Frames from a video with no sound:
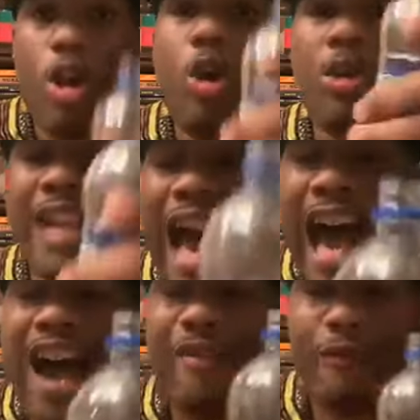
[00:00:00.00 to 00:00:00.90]
who
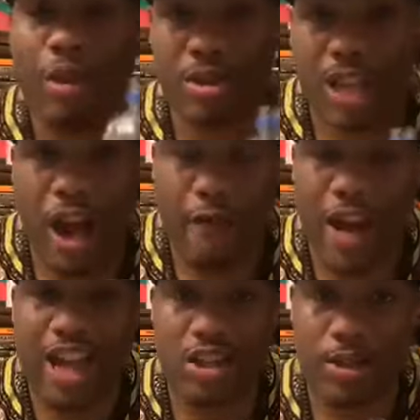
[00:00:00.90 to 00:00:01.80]
died from
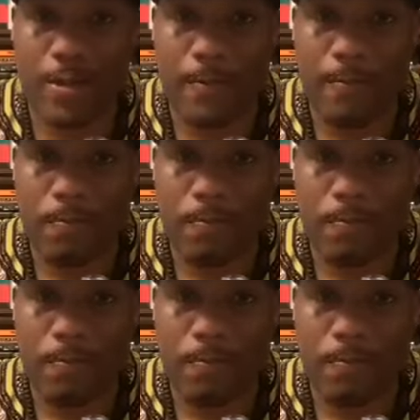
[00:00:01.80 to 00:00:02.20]
starvation